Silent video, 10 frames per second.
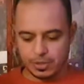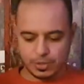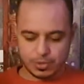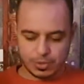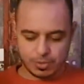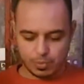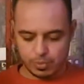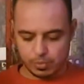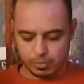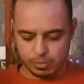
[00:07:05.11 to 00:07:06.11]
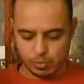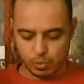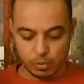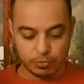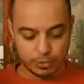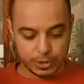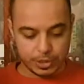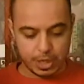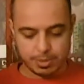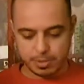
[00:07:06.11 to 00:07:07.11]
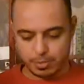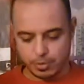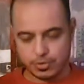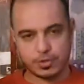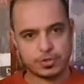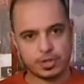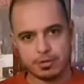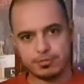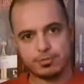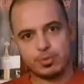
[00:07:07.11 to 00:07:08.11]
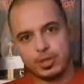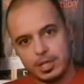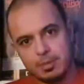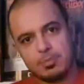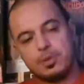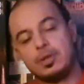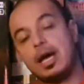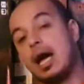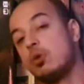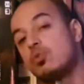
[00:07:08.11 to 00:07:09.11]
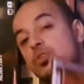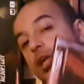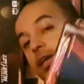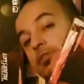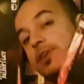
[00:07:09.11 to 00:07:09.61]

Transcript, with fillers: the Wolverine comic books, the stuff with him outside of